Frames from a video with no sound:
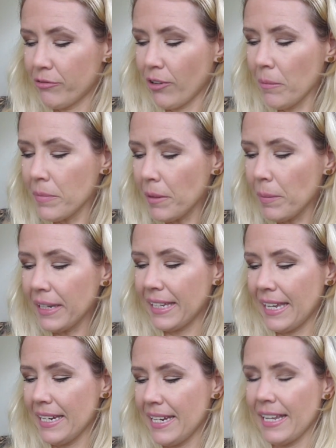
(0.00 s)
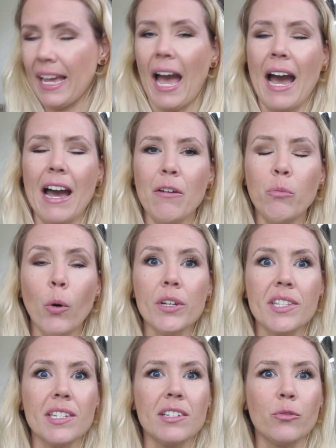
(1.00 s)
From the beginning, I
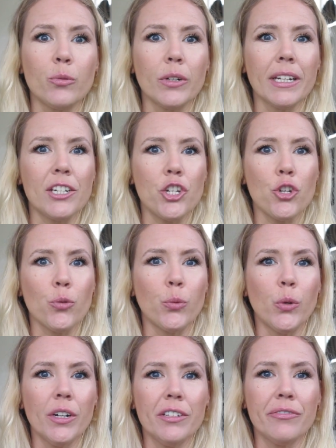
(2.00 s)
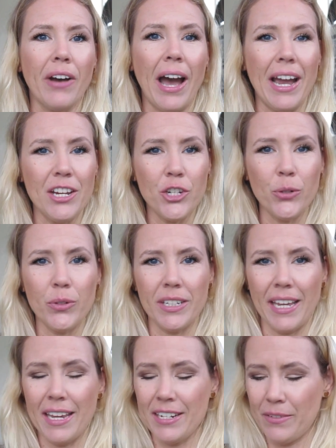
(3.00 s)
wasn't really sure if I should
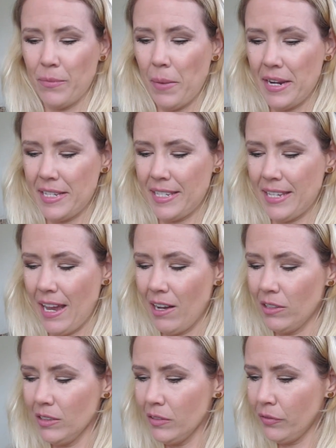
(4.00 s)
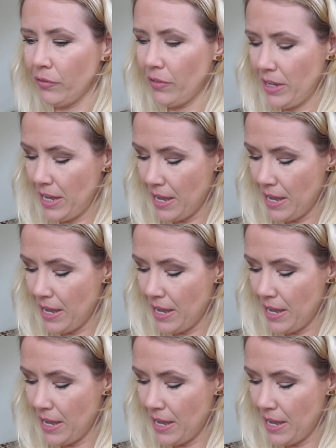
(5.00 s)
get it myself,